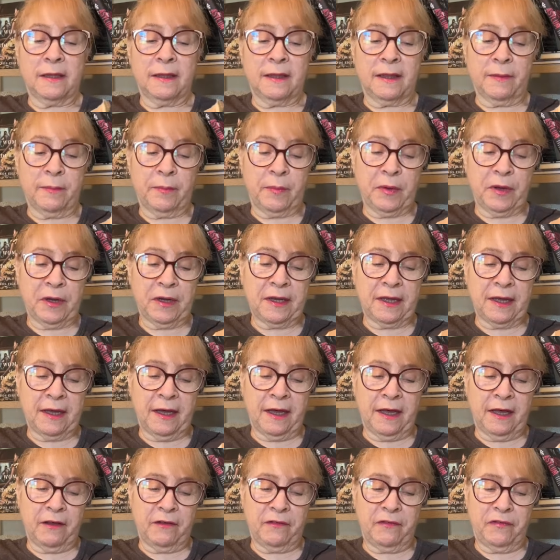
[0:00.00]
the book
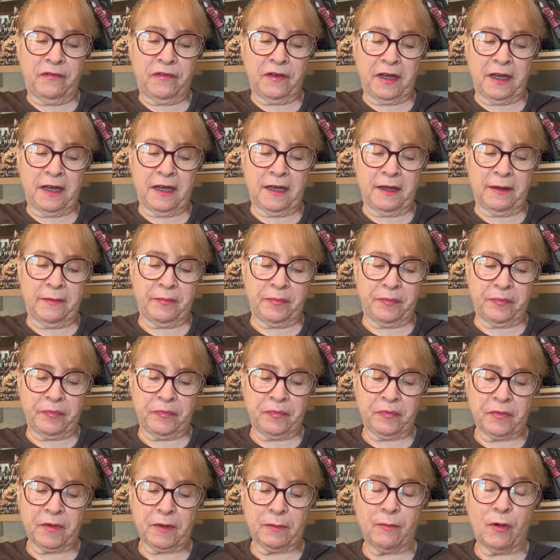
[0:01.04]
of
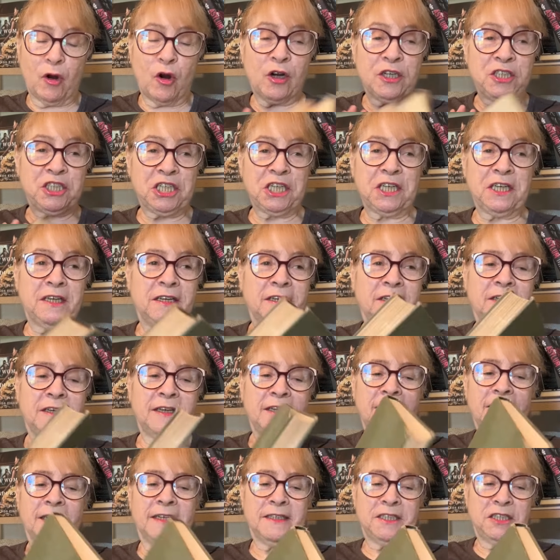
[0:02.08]
Margie
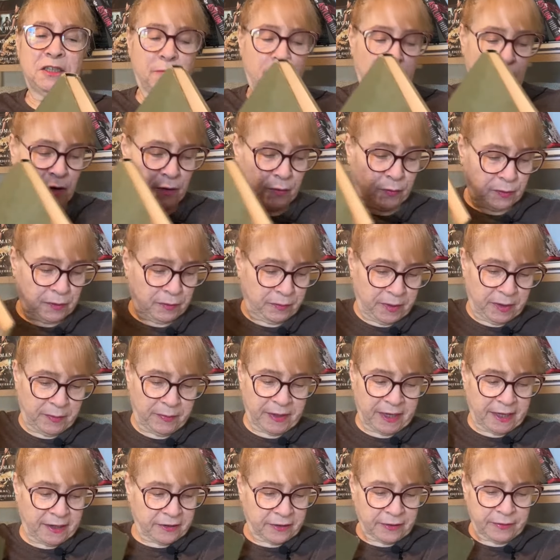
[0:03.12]
in Tomorrow Will Be
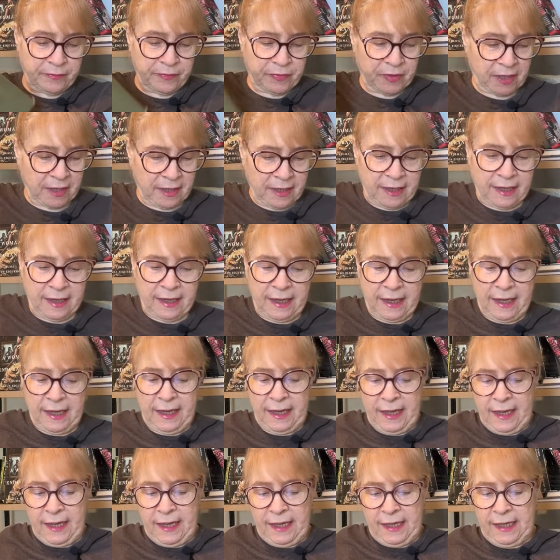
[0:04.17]
Better.
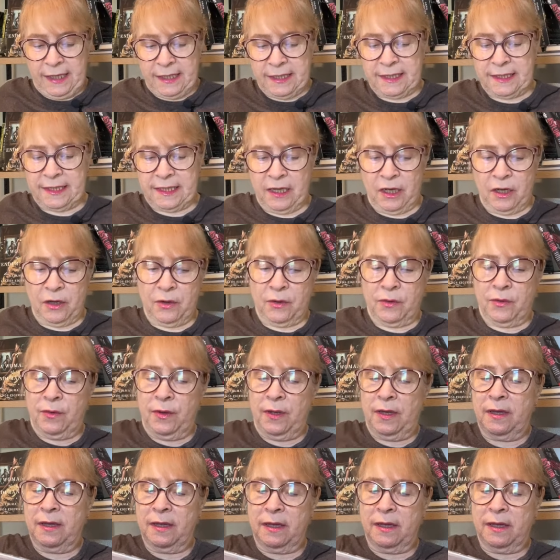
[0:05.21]
So